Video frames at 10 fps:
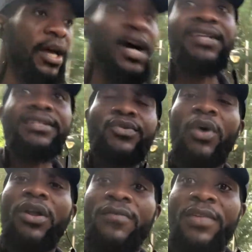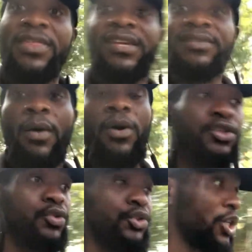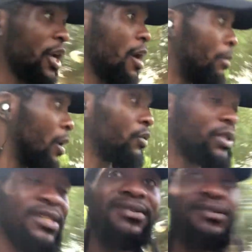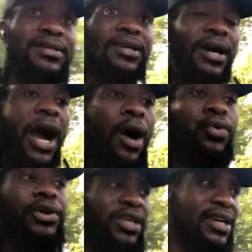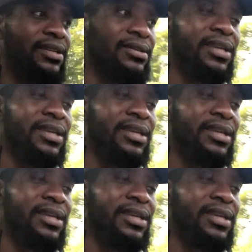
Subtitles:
And one of the things I want to share about is how we can